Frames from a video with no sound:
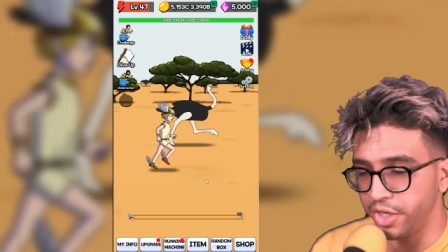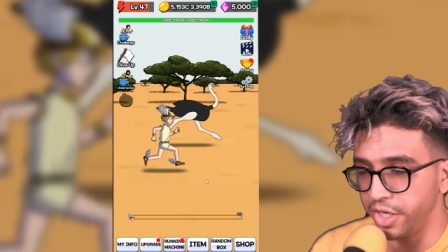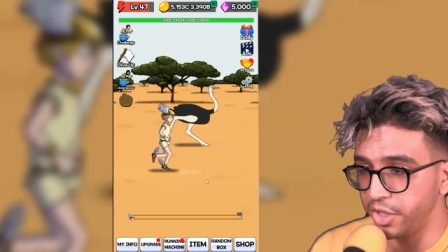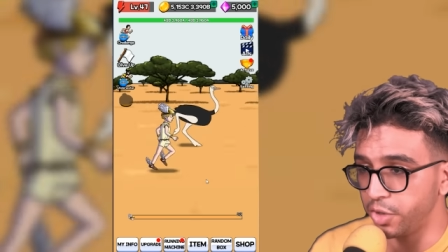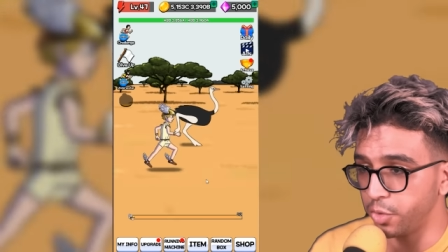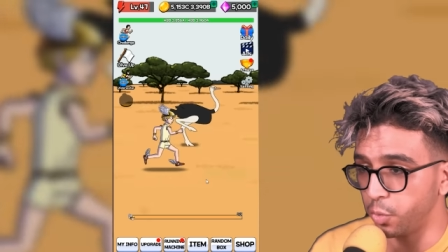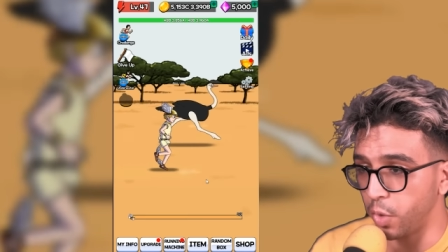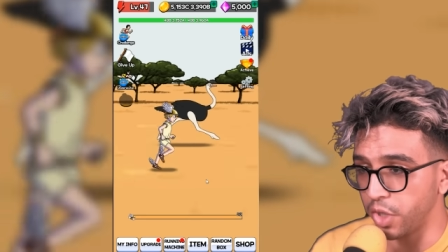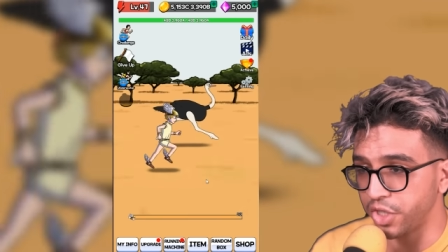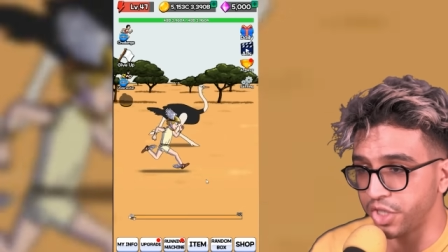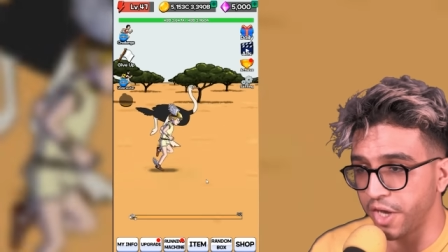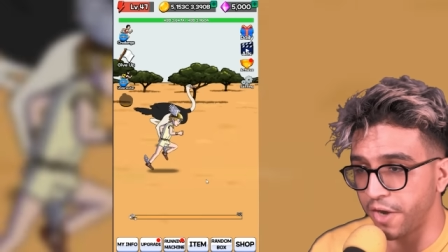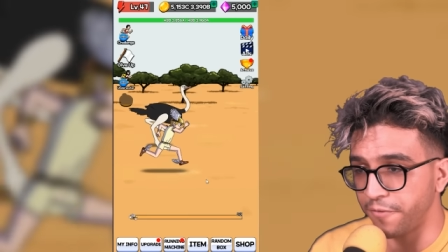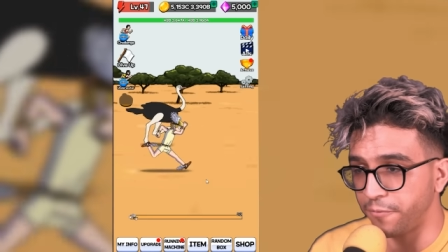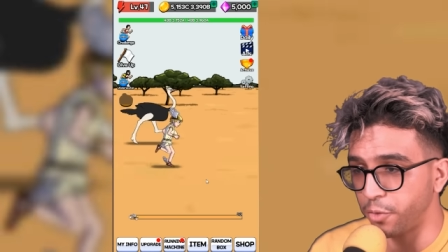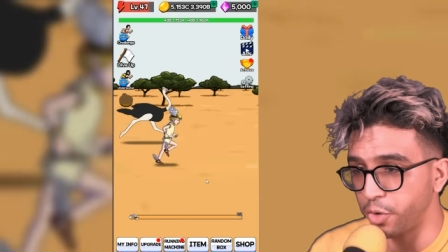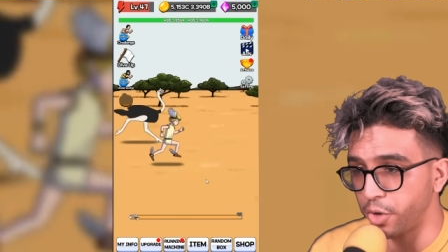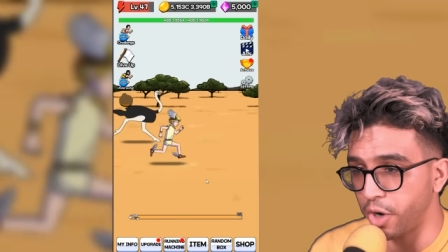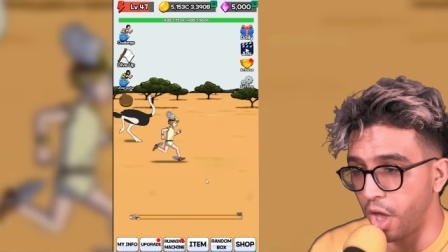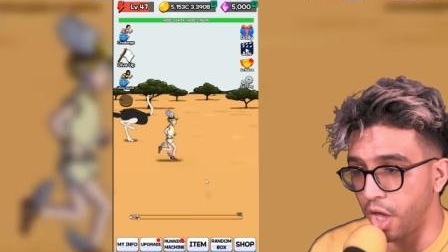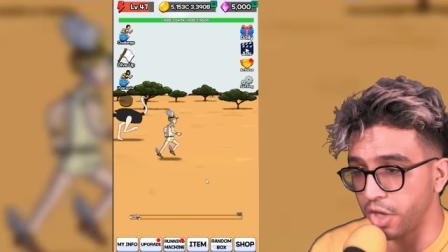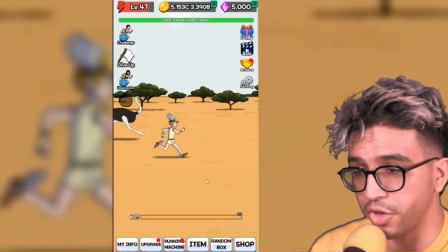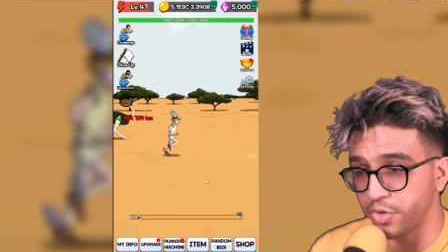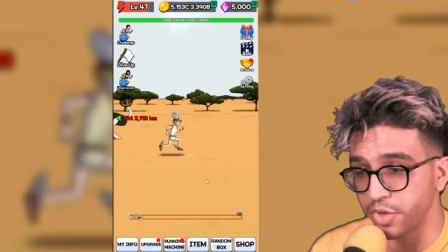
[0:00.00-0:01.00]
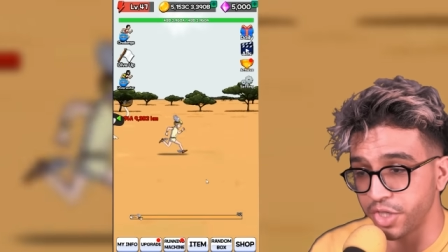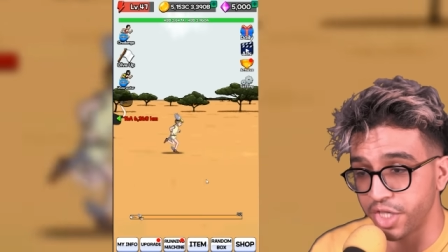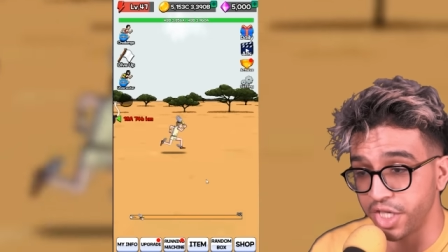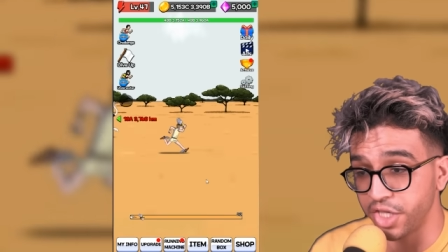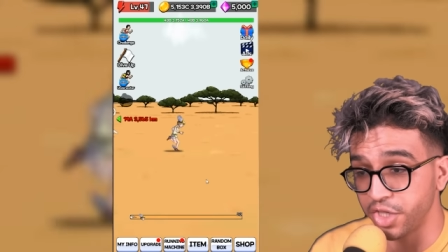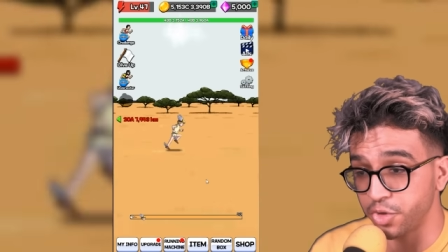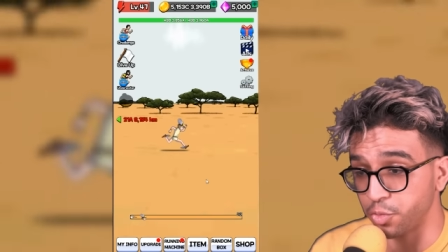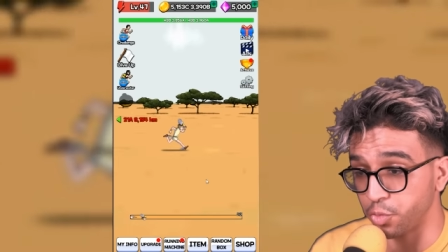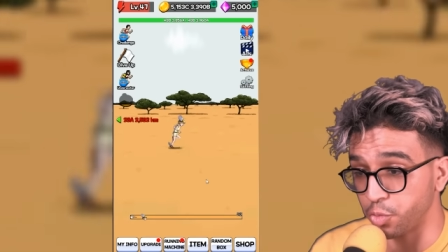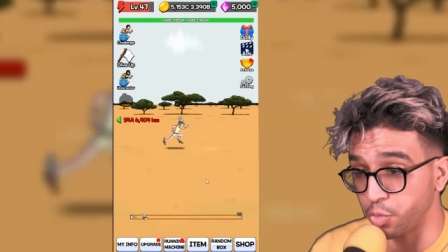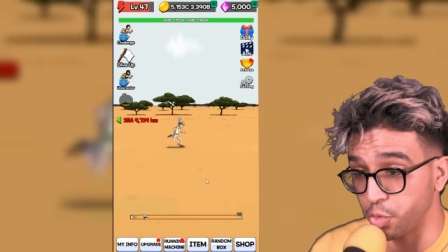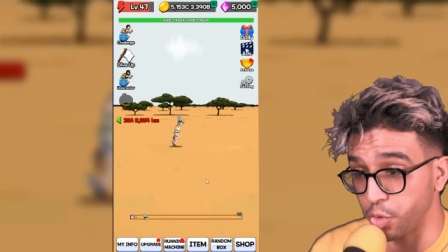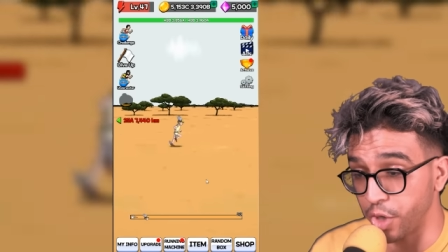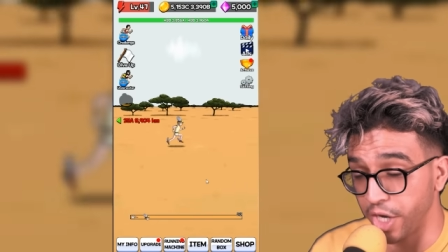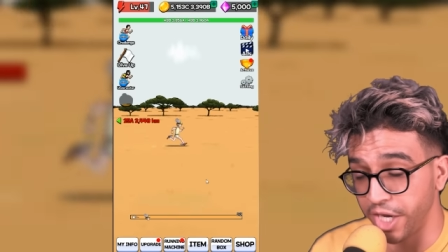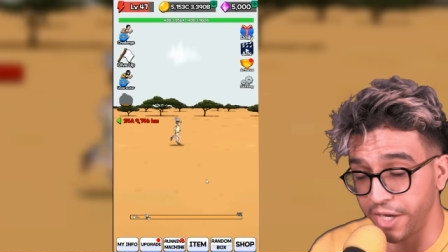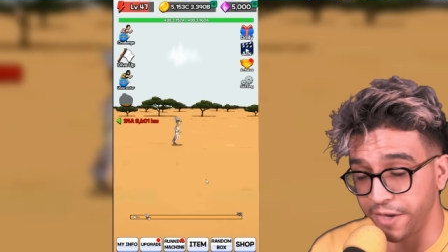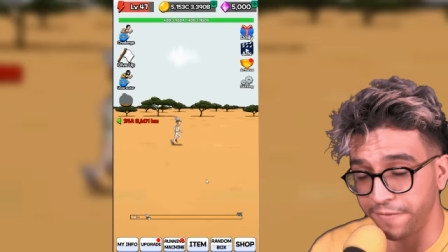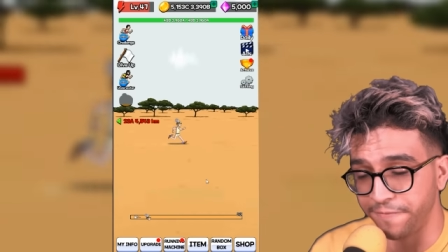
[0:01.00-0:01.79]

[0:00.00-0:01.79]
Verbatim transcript: need to watch out for an ostrich. He's really